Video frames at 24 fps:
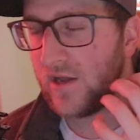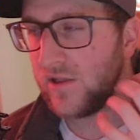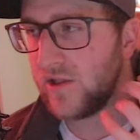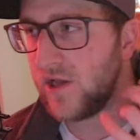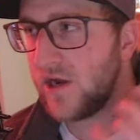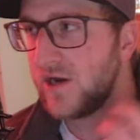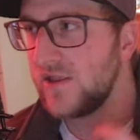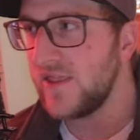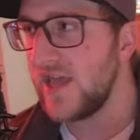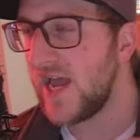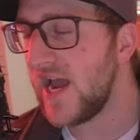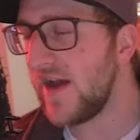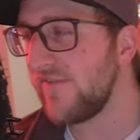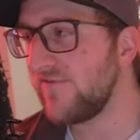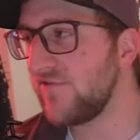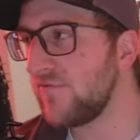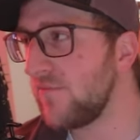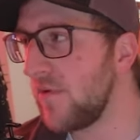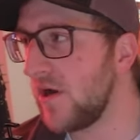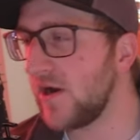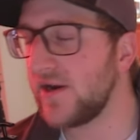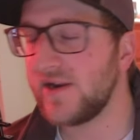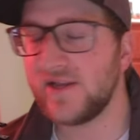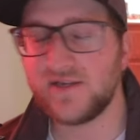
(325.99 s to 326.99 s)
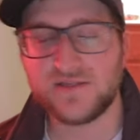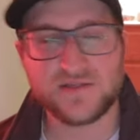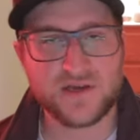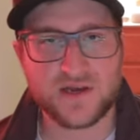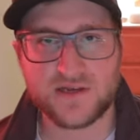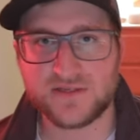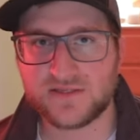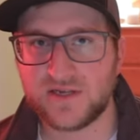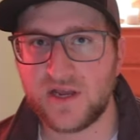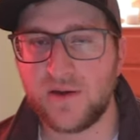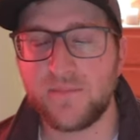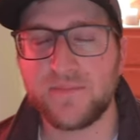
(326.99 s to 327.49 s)
A lot of the aftermarket
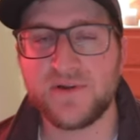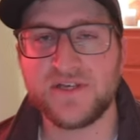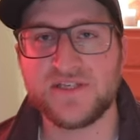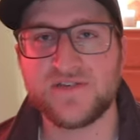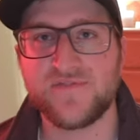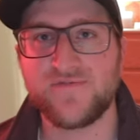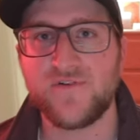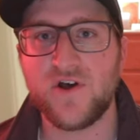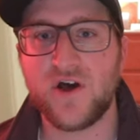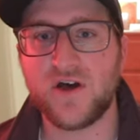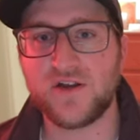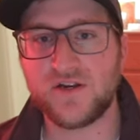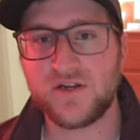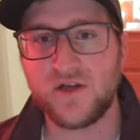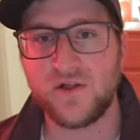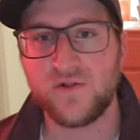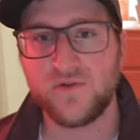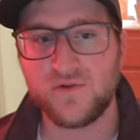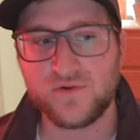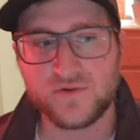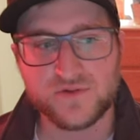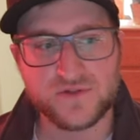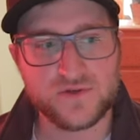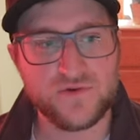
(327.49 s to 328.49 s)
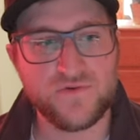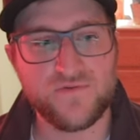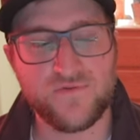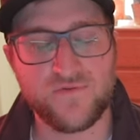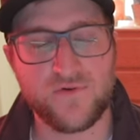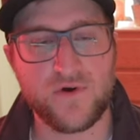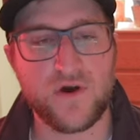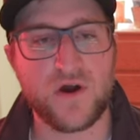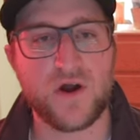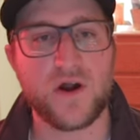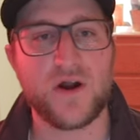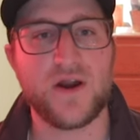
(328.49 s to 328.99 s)
exhaust companies have gone a little too
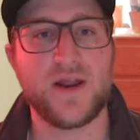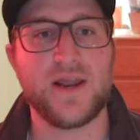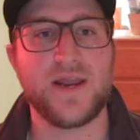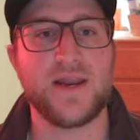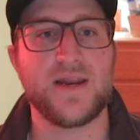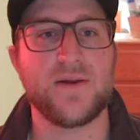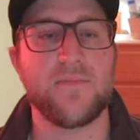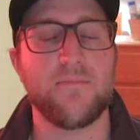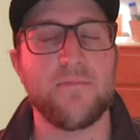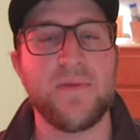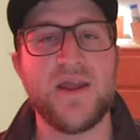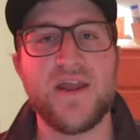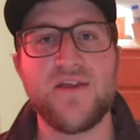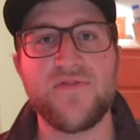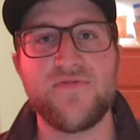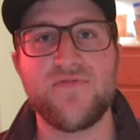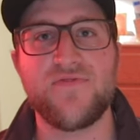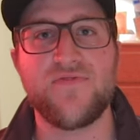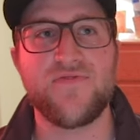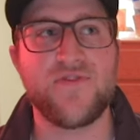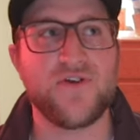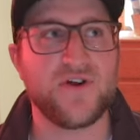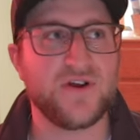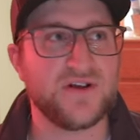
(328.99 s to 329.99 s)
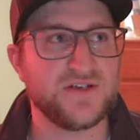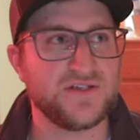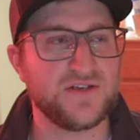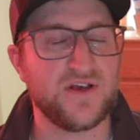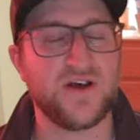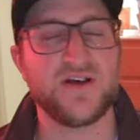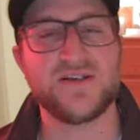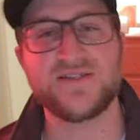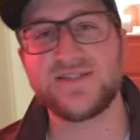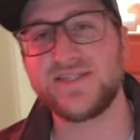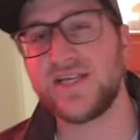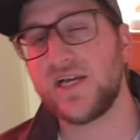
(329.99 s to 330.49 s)
far and made their
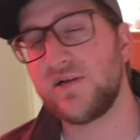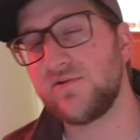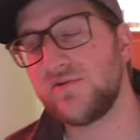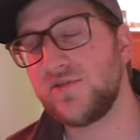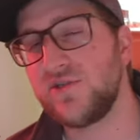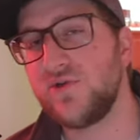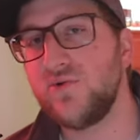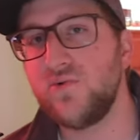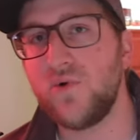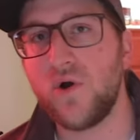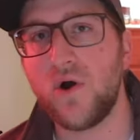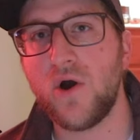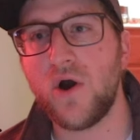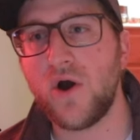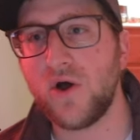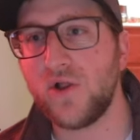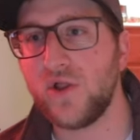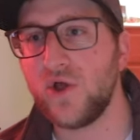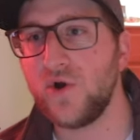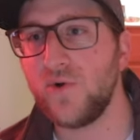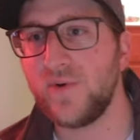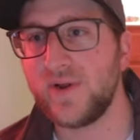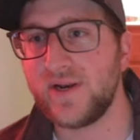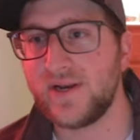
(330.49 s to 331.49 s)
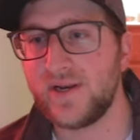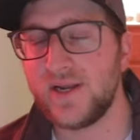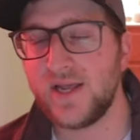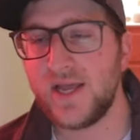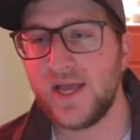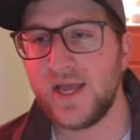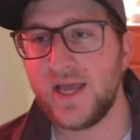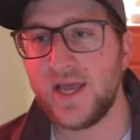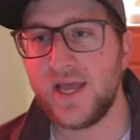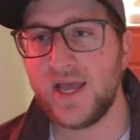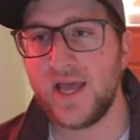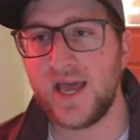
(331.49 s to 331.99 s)
exhaust sound too hollow, and
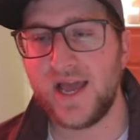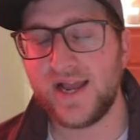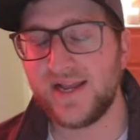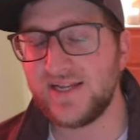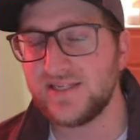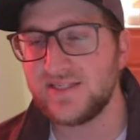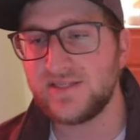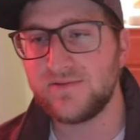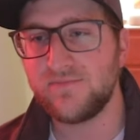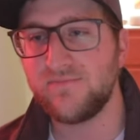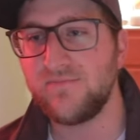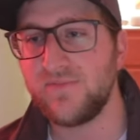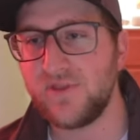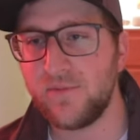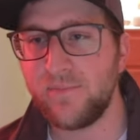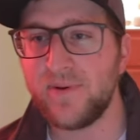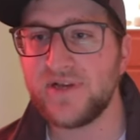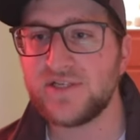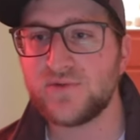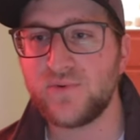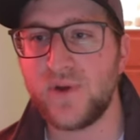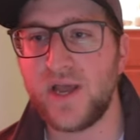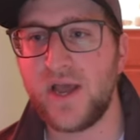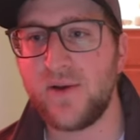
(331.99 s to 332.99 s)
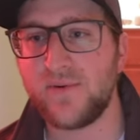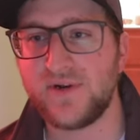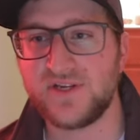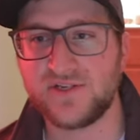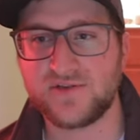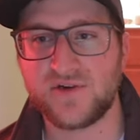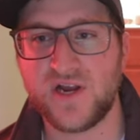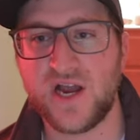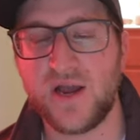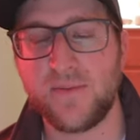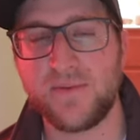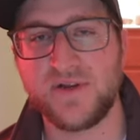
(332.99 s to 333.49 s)
I guess the best way I would
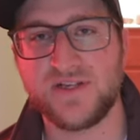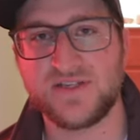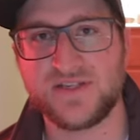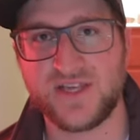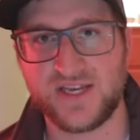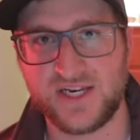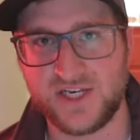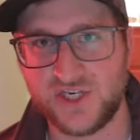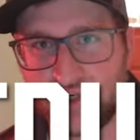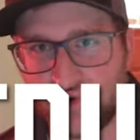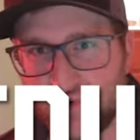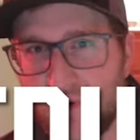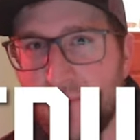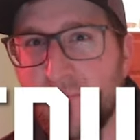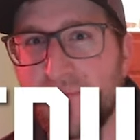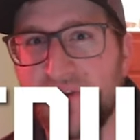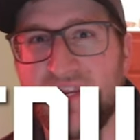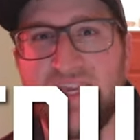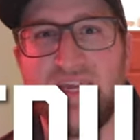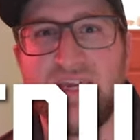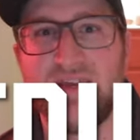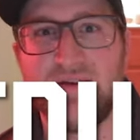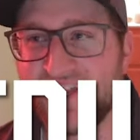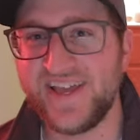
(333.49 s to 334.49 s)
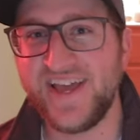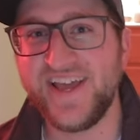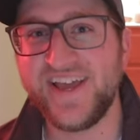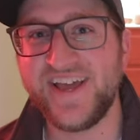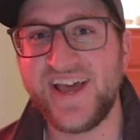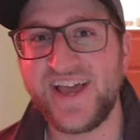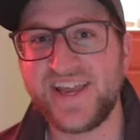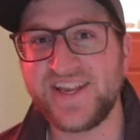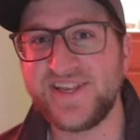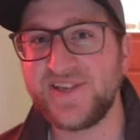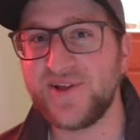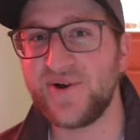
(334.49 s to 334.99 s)
describe it is like trumpety.
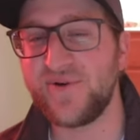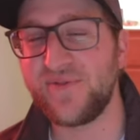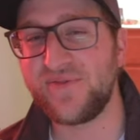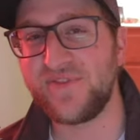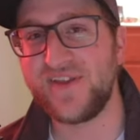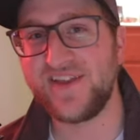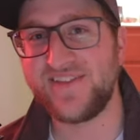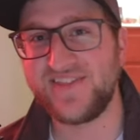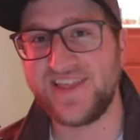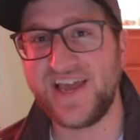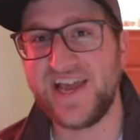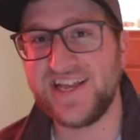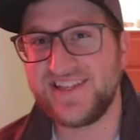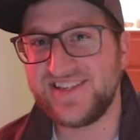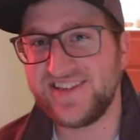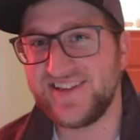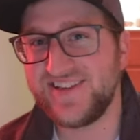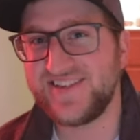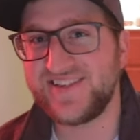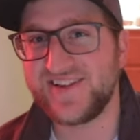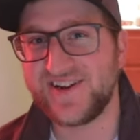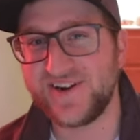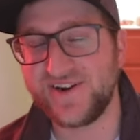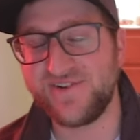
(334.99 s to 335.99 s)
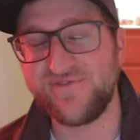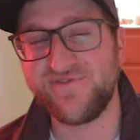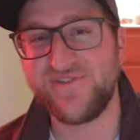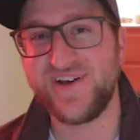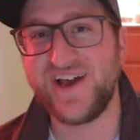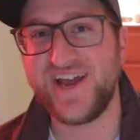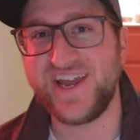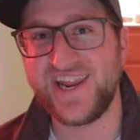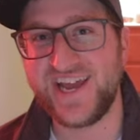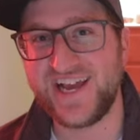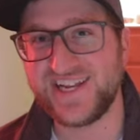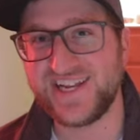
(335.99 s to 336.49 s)
I don't think that's a certified